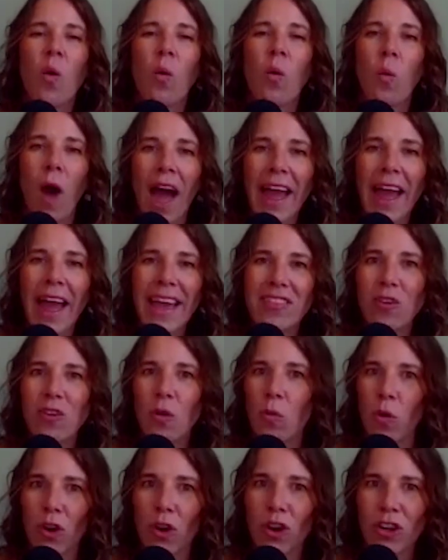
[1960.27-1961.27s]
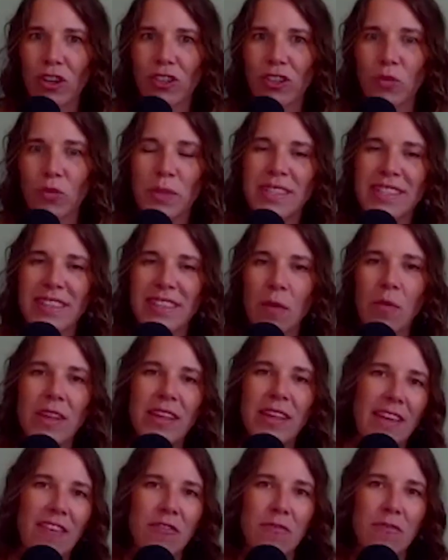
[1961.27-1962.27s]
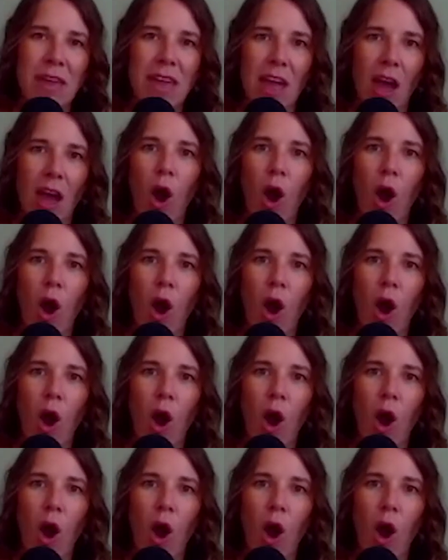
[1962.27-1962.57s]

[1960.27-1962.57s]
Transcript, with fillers: why in the world would someone give me